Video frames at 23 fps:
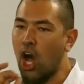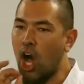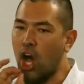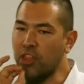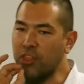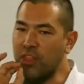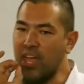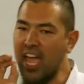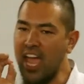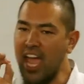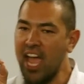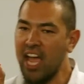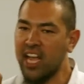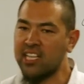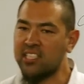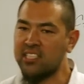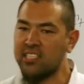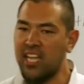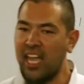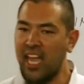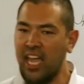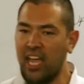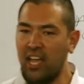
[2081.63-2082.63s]
On the
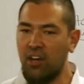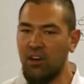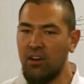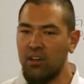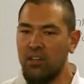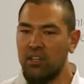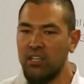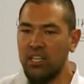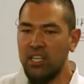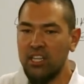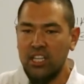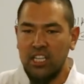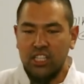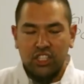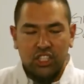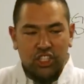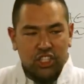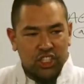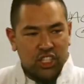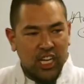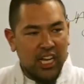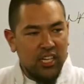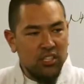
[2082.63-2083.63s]
exhale, this
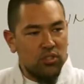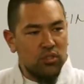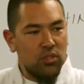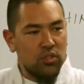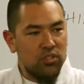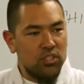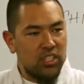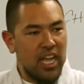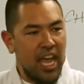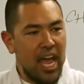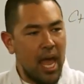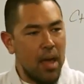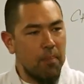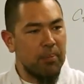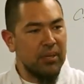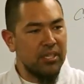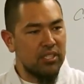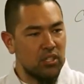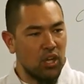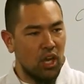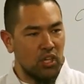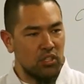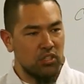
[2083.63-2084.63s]
gentle tap
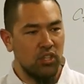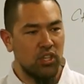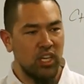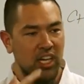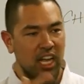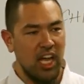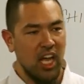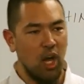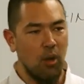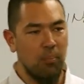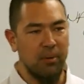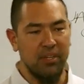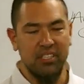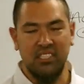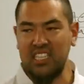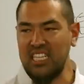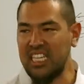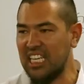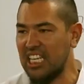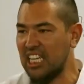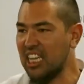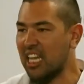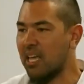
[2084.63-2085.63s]
is also going to help us
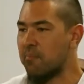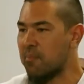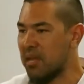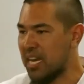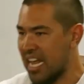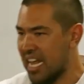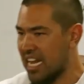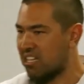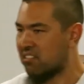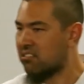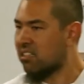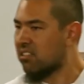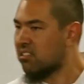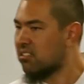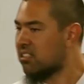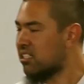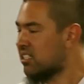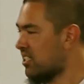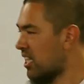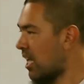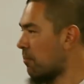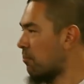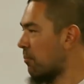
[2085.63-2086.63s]
eliminate.
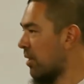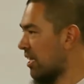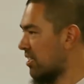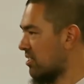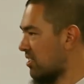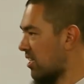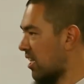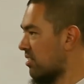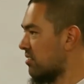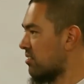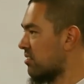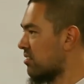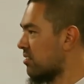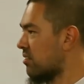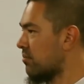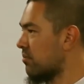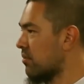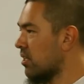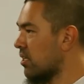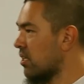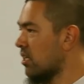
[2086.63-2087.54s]
Does that make sense?